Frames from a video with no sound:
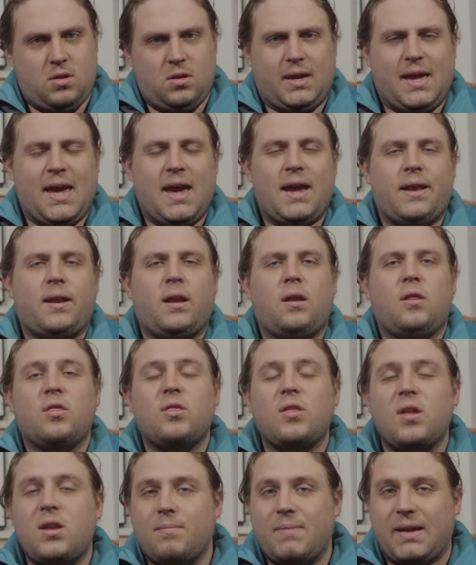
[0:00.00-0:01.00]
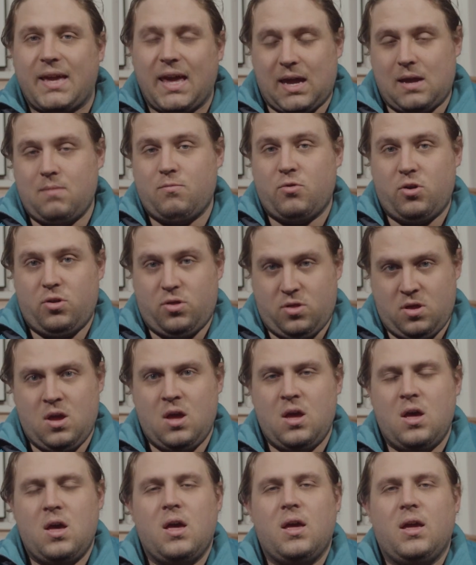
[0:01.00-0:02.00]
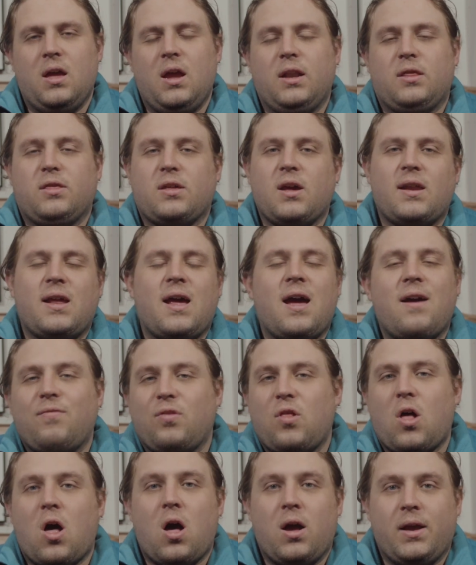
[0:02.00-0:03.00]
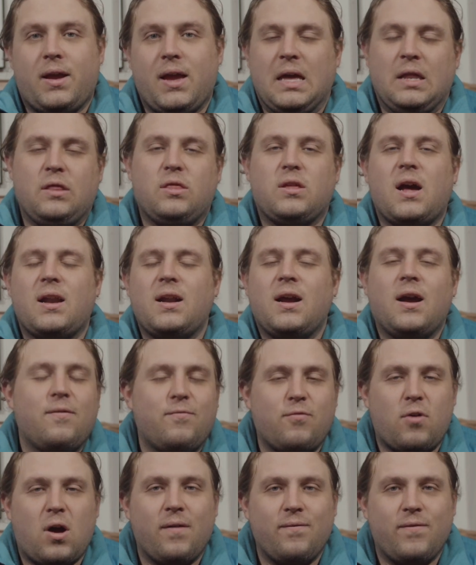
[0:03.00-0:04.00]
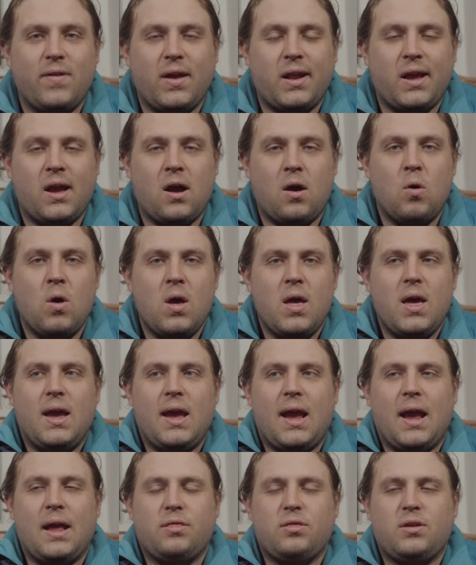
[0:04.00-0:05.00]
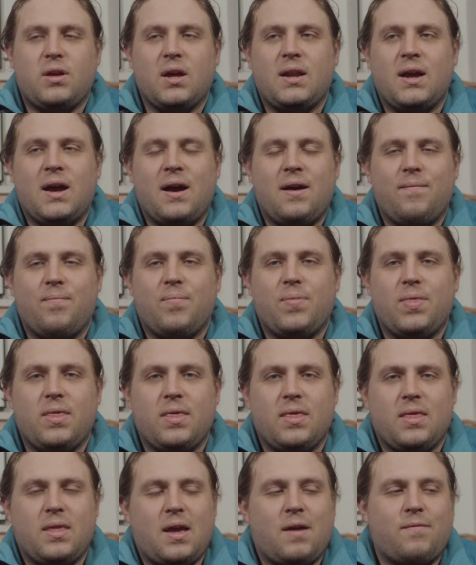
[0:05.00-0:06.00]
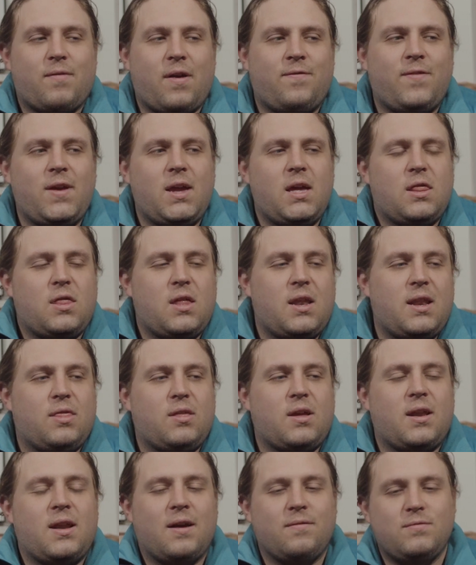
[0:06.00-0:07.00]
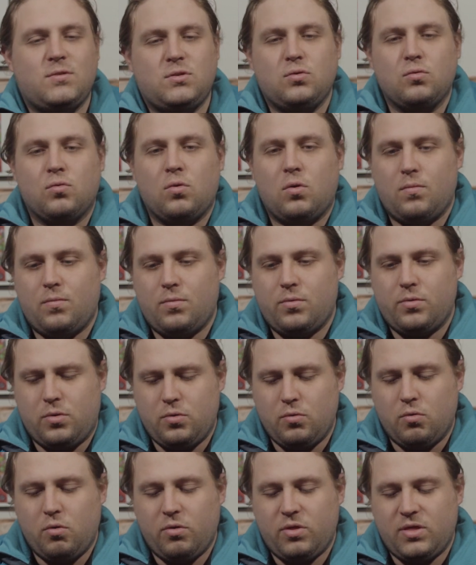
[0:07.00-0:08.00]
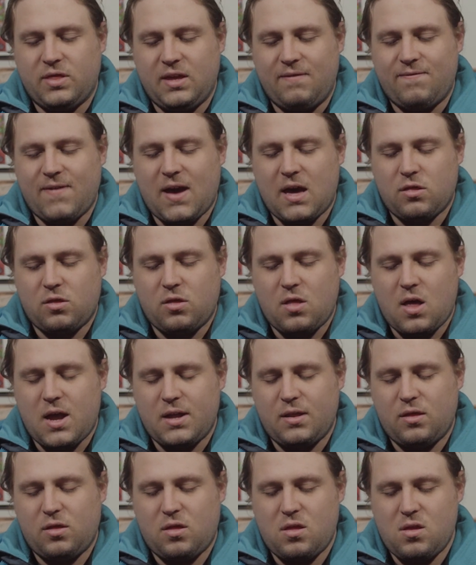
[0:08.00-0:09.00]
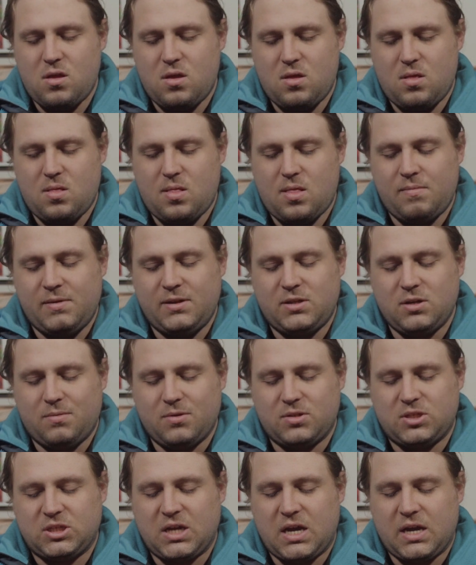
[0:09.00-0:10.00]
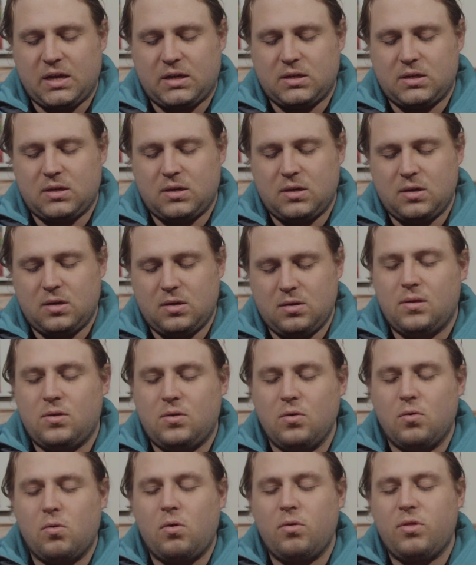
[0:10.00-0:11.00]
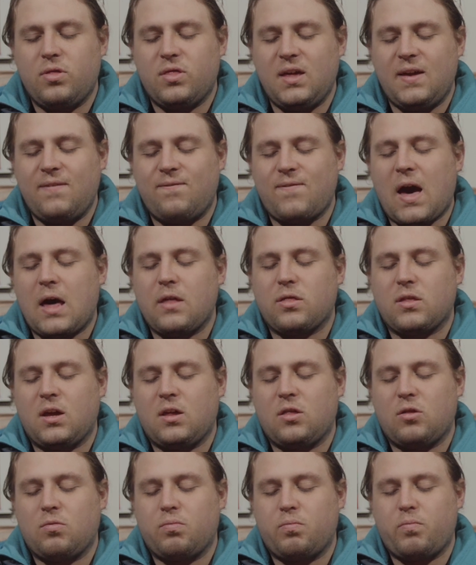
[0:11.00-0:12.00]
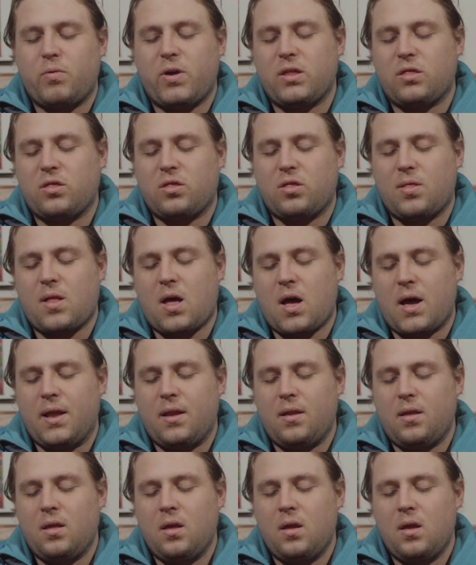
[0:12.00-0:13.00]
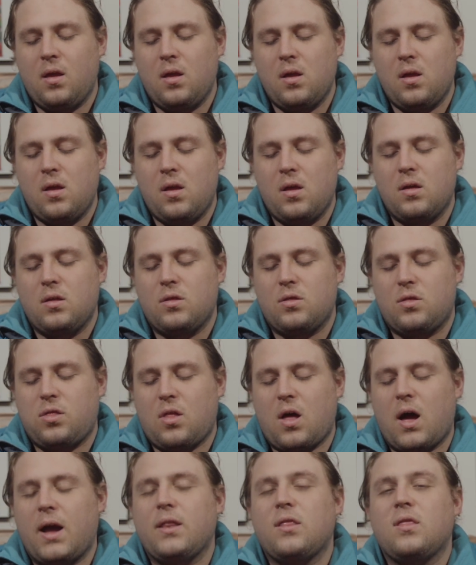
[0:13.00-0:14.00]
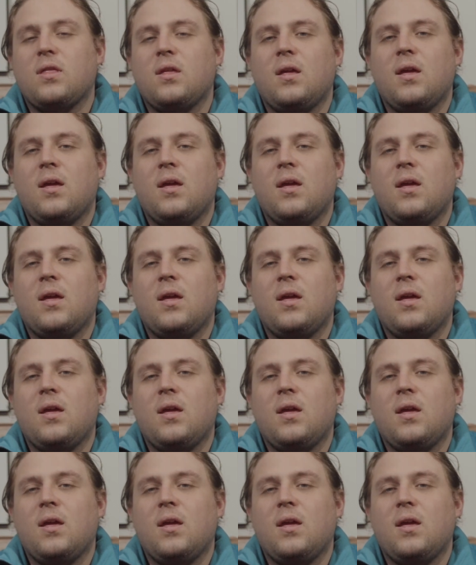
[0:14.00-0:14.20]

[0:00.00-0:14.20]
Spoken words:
Canon cinema cameras. It's going to have log. It's going to have raw video. It's going to have I think it said it's going to have dual CFast slots. Let me double check. Dual CFast Express slots.